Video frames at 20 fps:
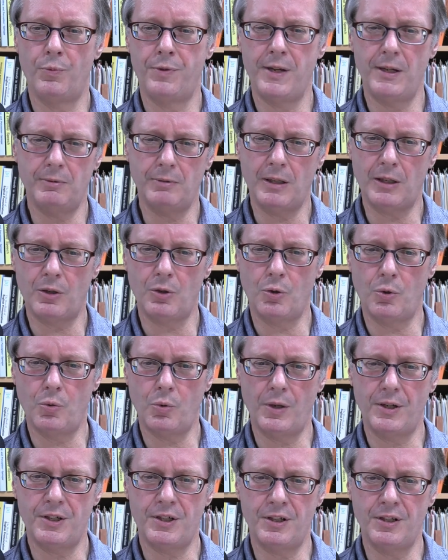Theoretical
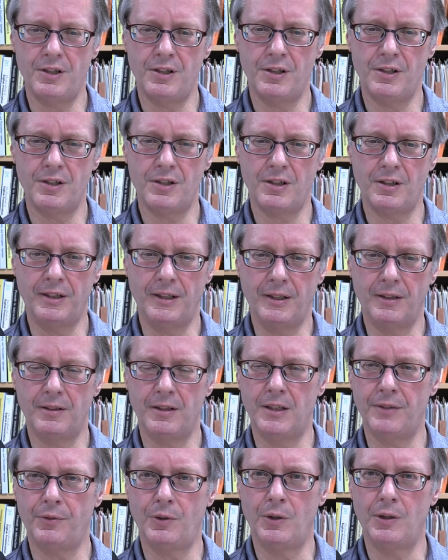questions like
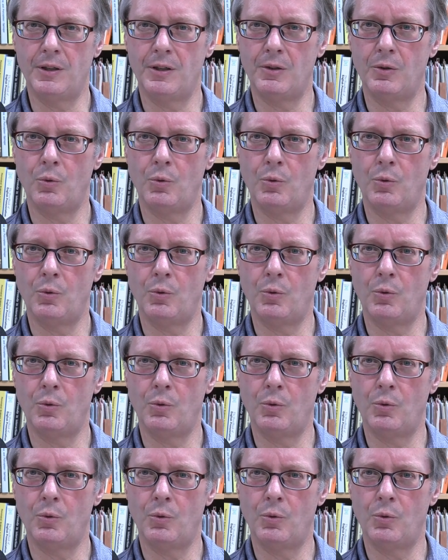different